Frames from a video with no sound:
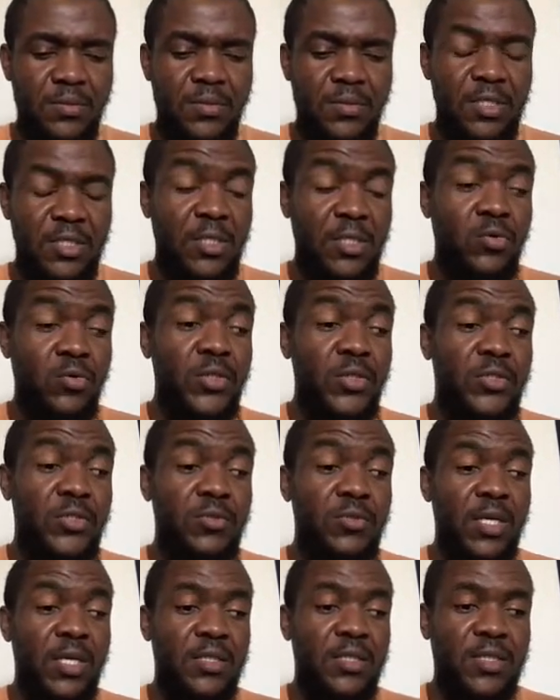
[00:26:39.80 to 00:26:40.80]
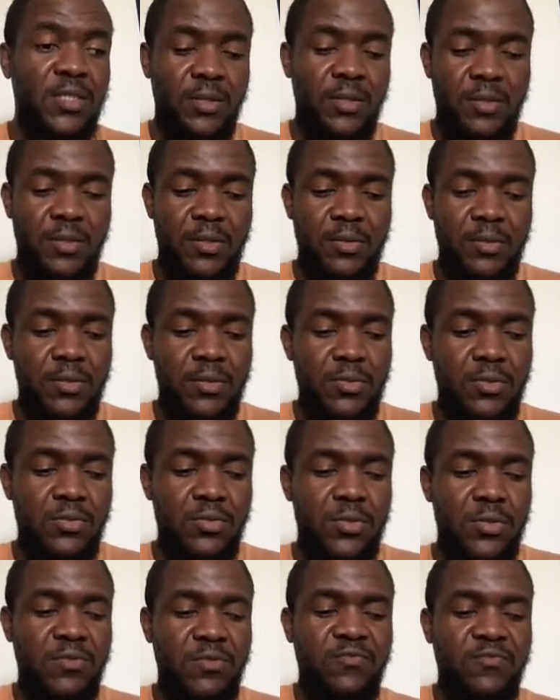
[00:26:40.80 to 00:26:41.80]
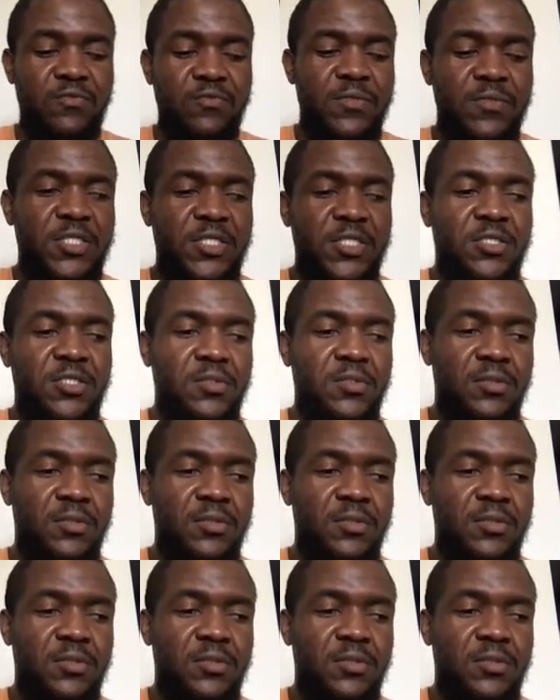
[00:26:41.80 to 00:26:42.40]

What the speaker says: going to execute those information.